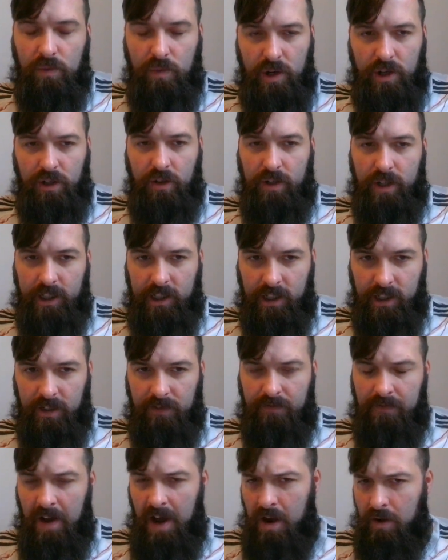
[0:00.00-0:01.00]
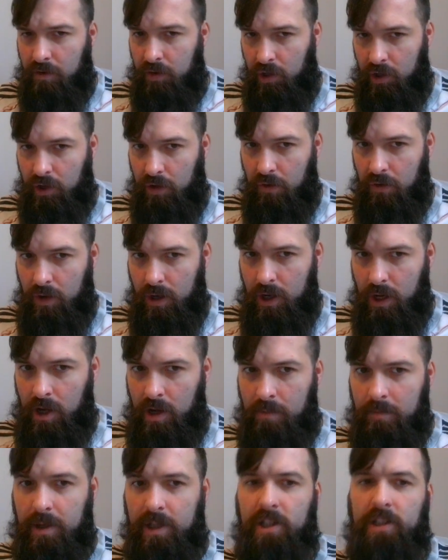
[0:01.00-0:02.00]
1 you're getting the value
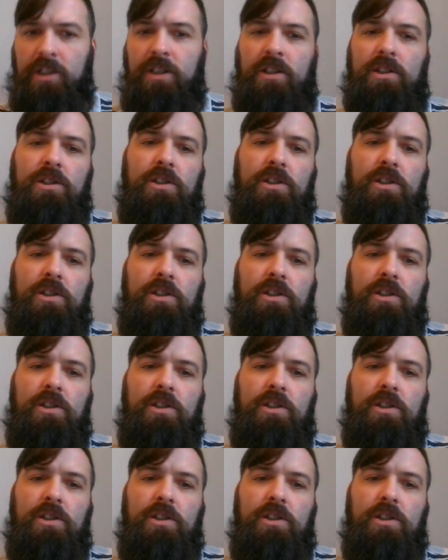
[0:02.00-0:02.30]
because